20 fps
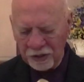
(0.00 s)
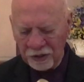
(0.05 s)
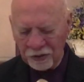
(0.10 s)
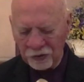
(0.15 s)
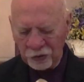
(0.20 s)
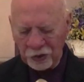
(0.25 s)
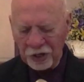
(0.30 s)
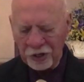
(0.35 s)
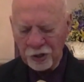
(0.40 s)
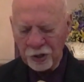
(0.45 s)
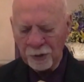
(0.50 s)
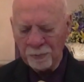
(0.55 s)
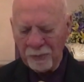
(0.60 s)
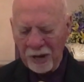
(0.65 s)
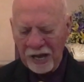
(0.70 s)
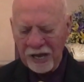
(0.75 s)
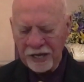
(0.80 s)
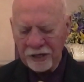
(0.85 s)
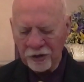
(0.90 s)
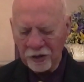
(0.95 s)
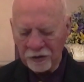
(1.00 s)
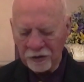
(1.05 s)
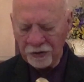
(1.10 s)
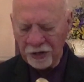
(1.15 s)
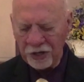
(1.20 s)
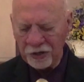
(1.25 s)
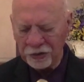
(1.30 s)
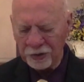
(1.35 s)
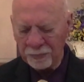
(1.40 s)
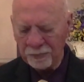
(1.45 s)
Set your mind
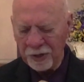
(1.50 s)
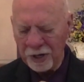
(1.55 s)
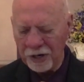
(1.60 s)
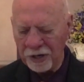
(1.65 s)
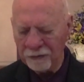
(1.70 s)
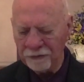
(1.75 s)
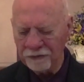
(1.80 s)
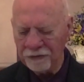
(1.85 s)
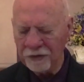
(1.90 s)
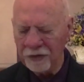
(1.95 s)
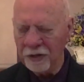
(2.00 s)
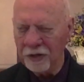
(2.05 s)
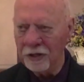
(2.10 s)
things above.